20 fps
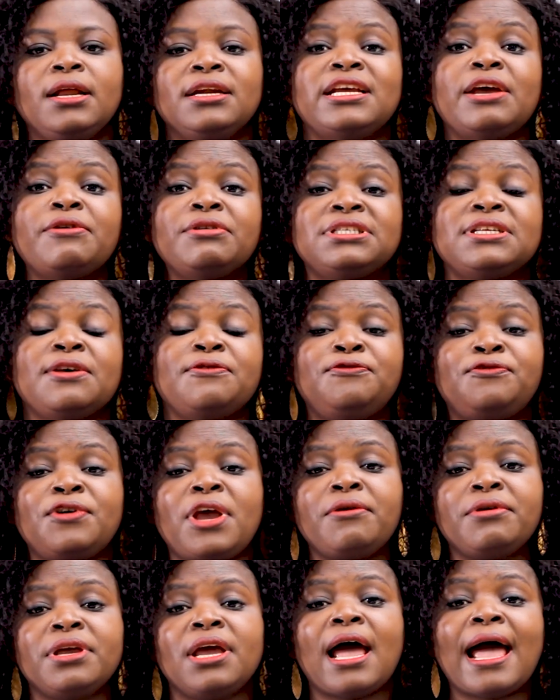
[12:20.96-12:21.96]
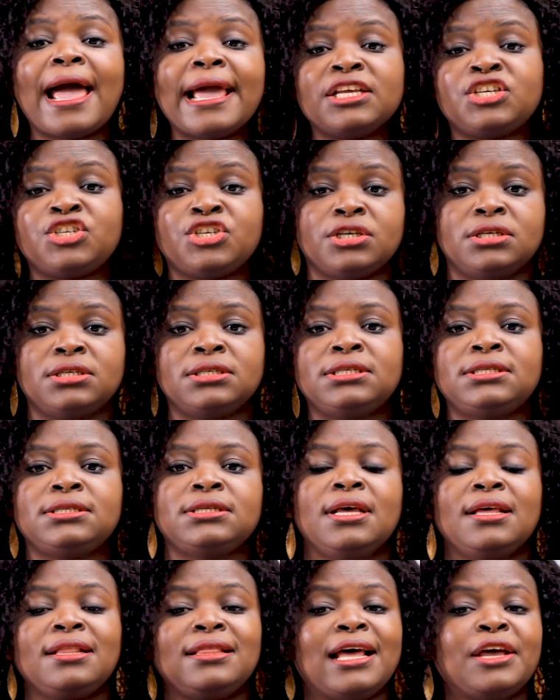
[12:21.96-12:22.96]
there is a very high chance
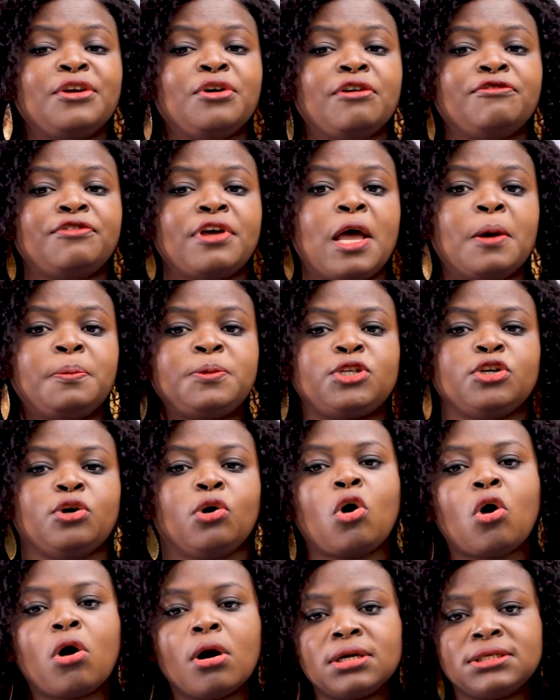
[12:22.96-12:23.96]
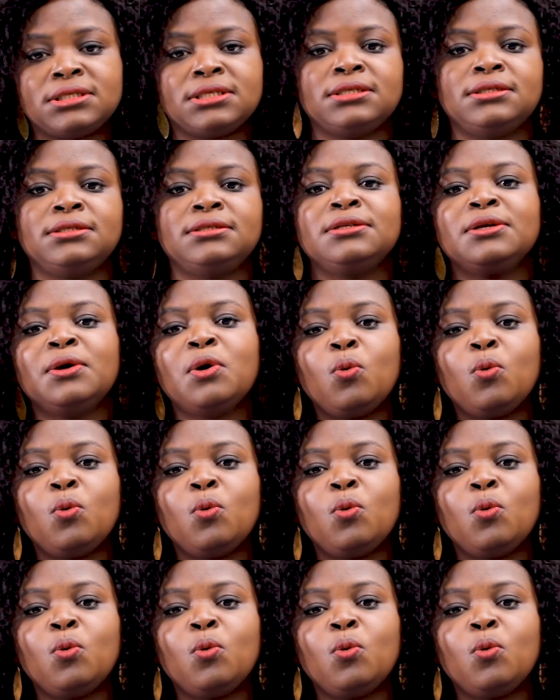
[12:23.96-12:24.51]
that you have helped your cousin